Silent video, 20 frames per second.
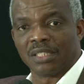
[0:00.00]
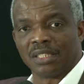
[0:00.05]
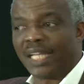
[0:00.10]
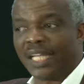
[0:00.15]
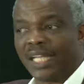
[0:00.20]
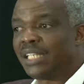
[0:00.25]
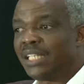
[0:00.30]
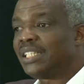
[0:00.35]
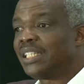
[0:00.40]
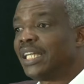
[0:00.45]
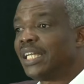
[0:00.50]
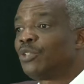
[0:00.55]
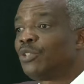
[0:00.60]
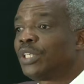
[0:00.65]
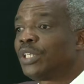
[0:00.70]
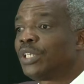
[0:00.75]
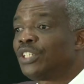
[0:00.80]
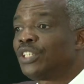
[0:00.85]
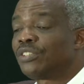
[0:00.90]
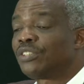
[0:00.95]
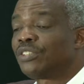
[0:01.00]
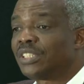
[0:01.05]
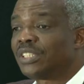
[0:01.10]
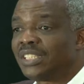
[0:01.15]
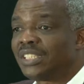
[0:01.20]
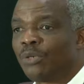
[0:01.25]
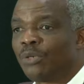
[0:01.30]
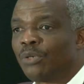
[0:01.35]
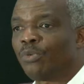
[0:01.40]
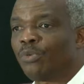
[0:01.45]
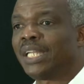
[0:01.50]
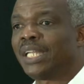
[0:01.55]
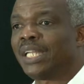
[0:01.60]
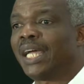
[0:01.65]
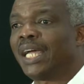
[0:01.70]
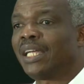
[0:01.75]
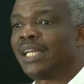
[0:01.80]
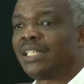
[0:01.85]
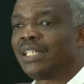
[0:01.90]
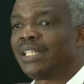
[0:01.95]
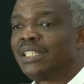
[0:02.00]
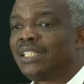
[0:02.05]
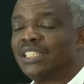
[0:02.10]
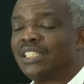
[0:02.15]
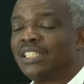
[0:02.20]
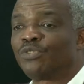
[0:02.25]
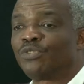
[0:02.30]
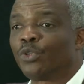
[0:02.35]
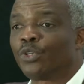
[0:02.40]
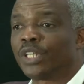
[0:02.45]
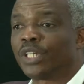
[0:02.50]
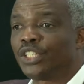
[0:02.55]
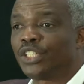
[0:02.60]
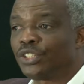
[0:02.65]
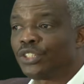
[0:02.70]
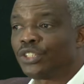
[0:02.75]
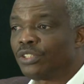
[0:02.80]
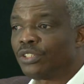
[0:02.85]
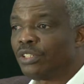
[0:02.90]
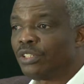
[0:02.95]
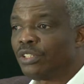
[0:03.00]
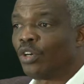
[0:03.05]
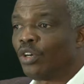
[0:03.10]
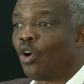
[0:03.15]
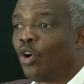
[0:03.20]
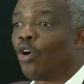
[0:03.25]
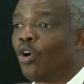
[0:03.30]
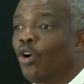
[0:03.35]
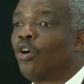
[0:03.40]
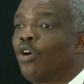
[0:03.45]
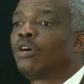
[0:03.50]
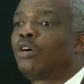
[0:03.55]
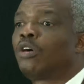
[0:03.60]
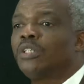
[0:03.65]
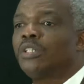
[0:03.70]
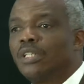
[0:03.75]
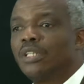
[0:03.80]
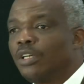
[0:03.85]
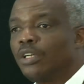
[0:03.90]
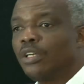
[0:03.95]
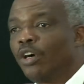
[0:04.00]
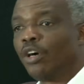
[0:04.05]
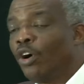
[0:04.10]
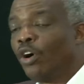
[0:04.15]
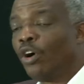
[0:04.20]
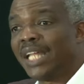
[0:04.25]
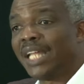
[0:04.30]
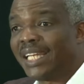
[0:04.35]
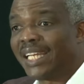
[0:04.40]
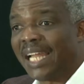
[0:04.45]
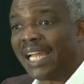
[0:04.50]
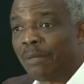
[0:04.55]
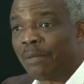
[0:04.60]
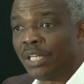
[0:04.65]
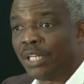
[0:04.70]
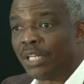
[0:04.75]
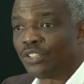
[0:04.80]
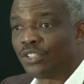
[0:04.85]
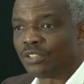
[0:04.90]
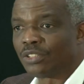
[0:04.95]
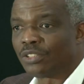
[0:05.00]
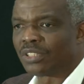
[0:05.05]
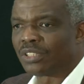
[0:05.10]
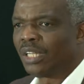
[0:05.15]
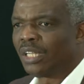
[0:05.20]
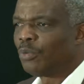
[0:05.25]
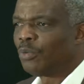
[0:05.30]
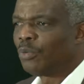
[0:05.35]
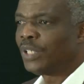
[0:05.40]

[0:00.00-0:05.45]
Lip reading: then the education system, whether it is vocation or other dimensions,